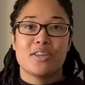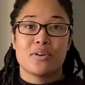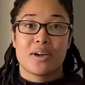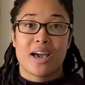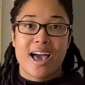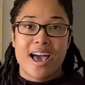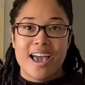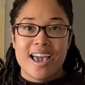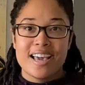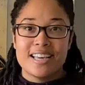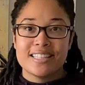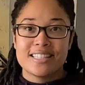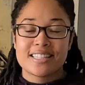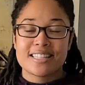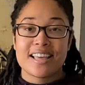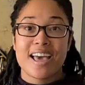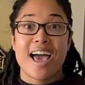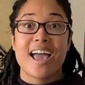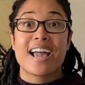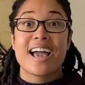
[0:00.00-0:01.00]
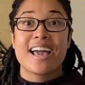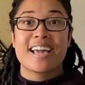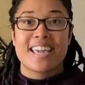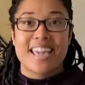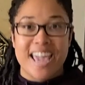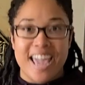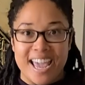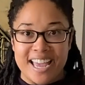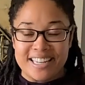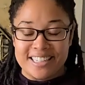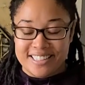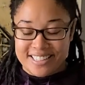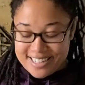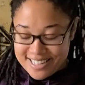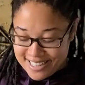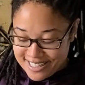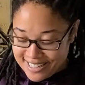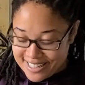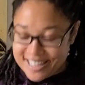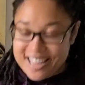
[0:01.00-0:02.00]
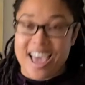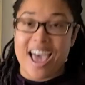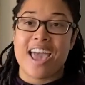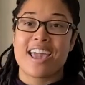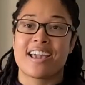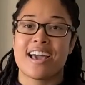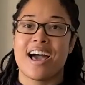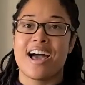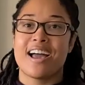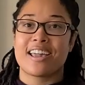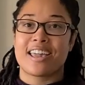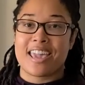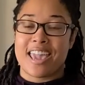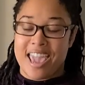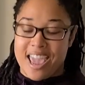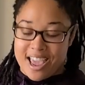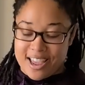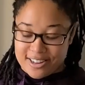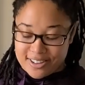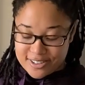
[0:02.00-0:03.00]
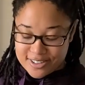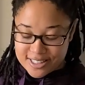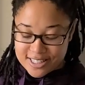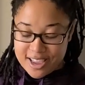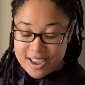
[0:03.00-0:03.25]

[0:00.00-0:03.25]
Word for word: You guys, I got candles.